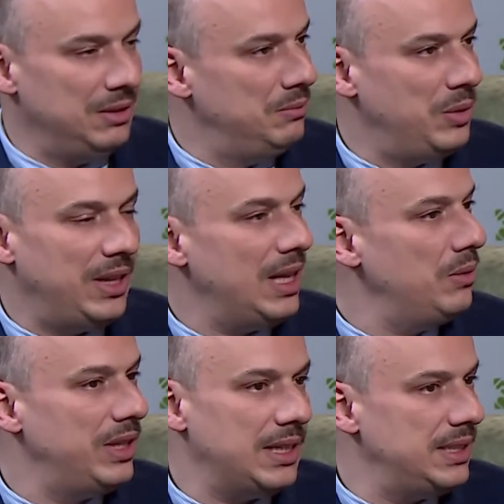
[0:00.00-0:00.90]

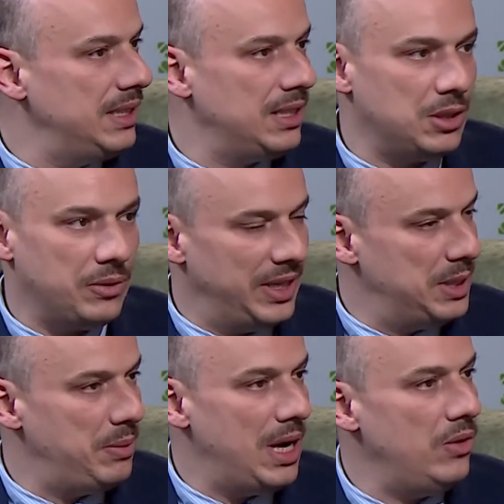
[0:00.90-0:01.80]
Without the assistance of
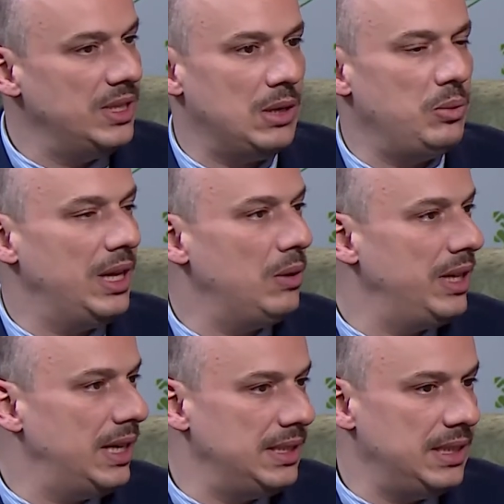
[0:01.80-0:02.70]
his parents and without
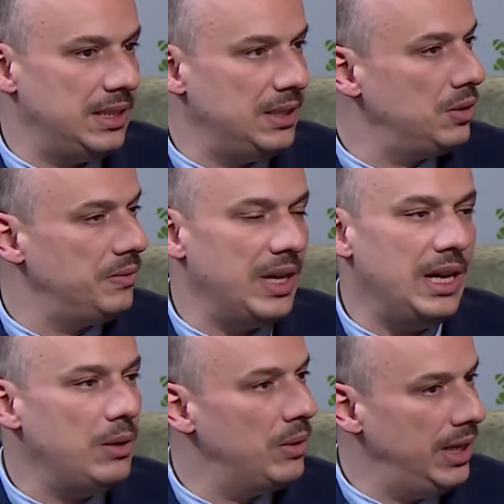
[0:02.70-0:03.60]
the assistance of
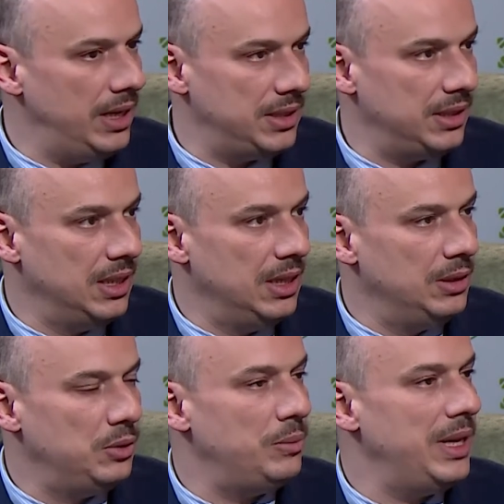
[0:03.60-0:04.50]
anyone else,
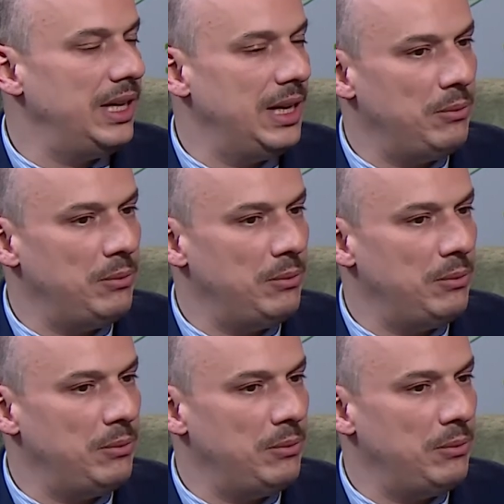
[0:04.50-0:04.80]
to make him